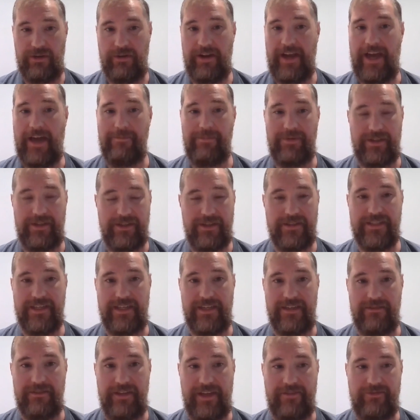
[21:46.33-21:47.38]
happen at the
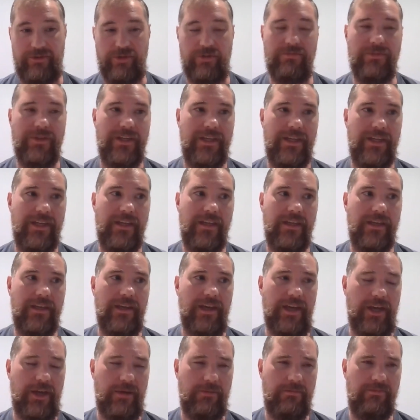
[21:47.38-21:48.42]
tenant level.
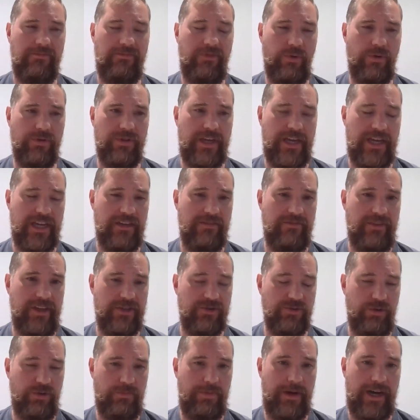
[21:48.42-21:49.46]
For the
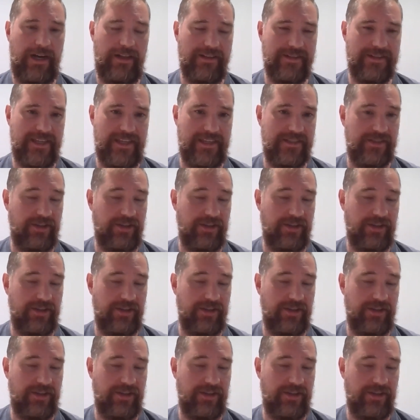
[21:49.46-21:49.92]
individual policy,